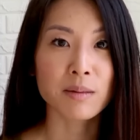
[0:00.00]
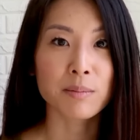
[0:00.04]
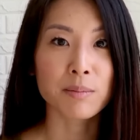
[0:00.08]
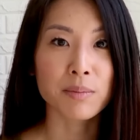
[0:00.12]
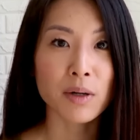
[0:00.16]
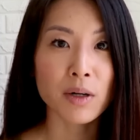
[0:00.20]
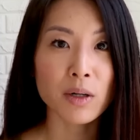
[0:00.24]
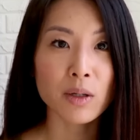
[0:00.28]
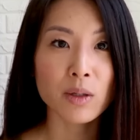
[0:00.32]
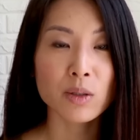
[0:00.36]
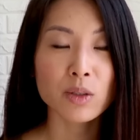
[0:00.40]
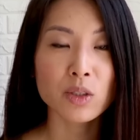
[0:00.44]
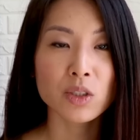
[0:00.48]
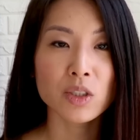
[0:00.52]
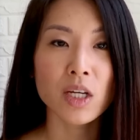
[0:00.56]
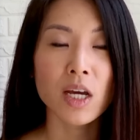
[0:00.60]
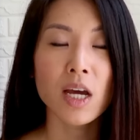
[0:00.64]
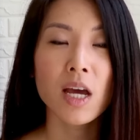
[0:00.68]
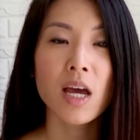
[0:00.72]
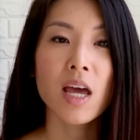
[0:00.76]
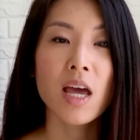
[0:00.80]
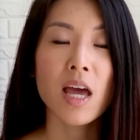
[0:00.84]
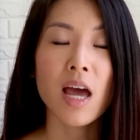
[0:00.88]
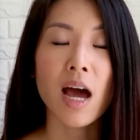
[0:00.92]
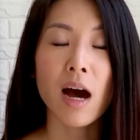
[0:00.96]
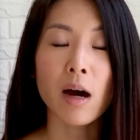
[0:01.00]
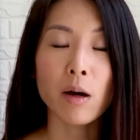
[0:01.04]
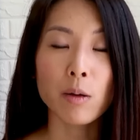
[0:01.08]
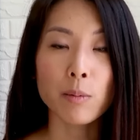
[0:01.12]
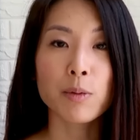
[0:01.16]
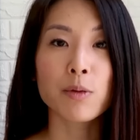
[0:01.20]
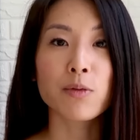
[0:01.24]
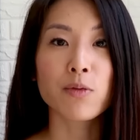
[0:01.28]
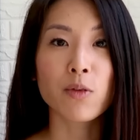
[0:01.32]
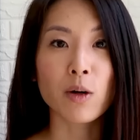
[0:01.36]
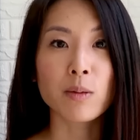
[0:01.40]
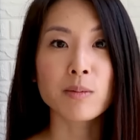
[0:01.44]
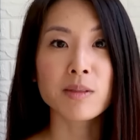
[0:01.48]
approach
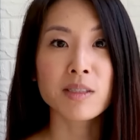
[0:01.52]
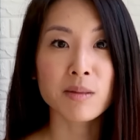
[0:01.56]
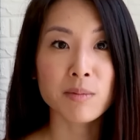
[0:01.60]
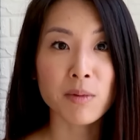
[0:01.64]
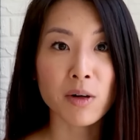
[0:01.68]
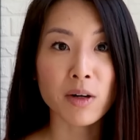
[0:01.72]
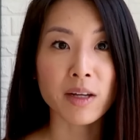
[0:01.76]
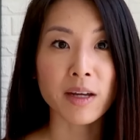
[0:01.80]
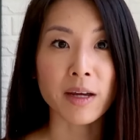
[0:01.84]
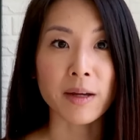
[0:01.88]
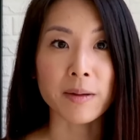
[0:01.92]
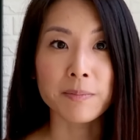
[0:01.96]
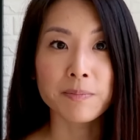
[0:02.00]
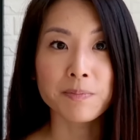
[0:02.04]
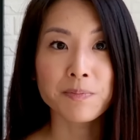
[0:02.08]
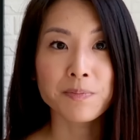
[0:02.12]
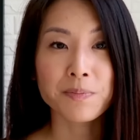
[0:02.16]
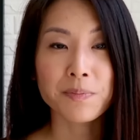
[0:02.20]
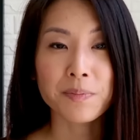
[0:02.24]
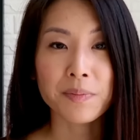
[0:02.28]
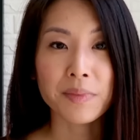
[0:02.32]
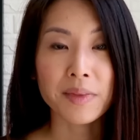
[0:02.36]
outperforms the market.